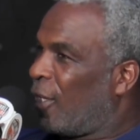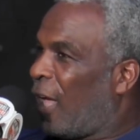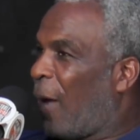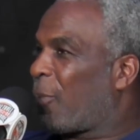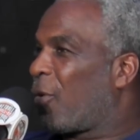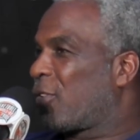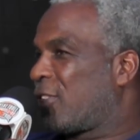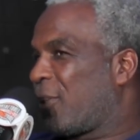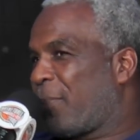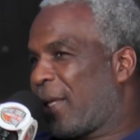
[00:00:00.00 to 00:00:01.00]
I'm
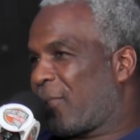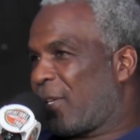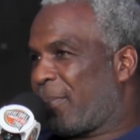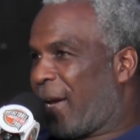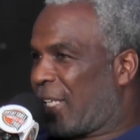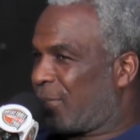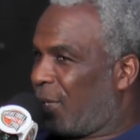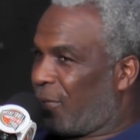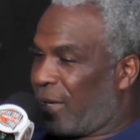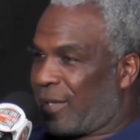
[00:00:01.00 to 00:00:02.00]
coaching the Big 3
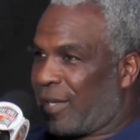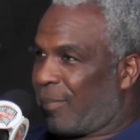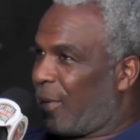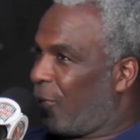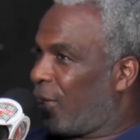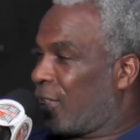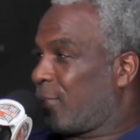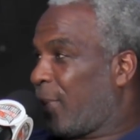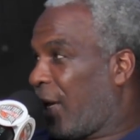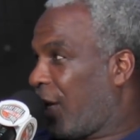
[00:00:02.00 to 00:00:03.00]
basketball right now. My
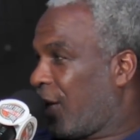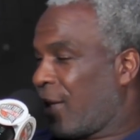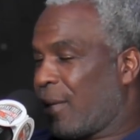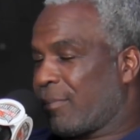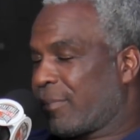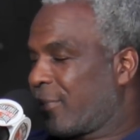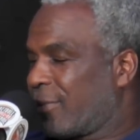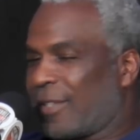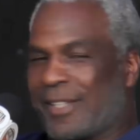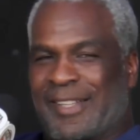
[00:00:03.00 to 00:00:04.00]
record's bad.
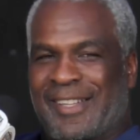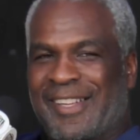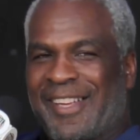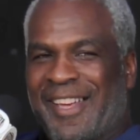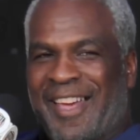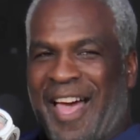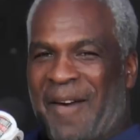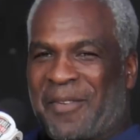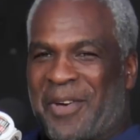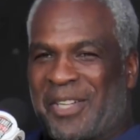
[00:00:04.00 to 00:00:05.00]

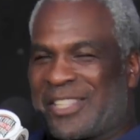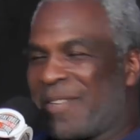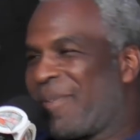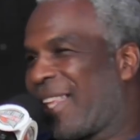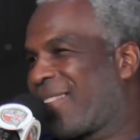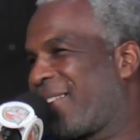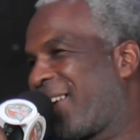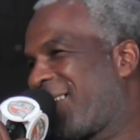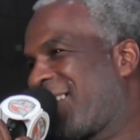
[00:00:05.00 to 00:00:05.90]
I'm coaching the Big 3.